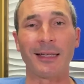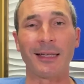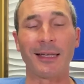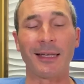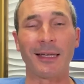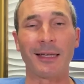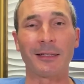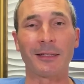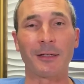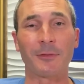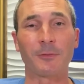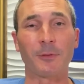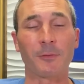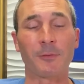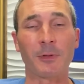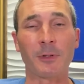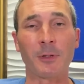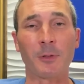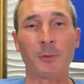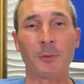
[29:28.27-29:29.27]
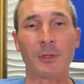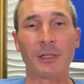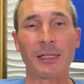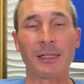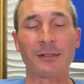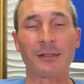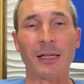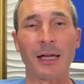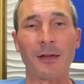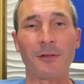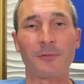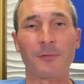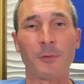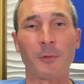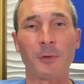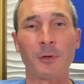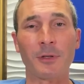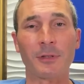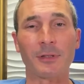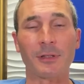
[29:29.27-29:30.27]
and uh, fulfilling what He's got
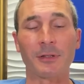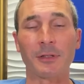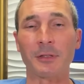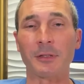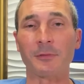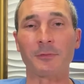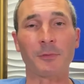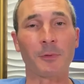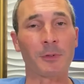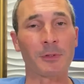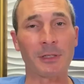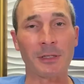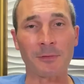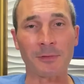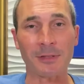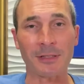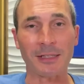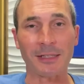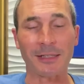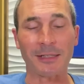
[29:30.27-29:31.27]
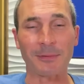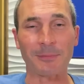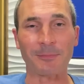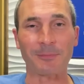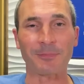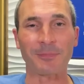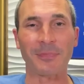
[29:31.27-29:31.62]
for us and looking forward to every day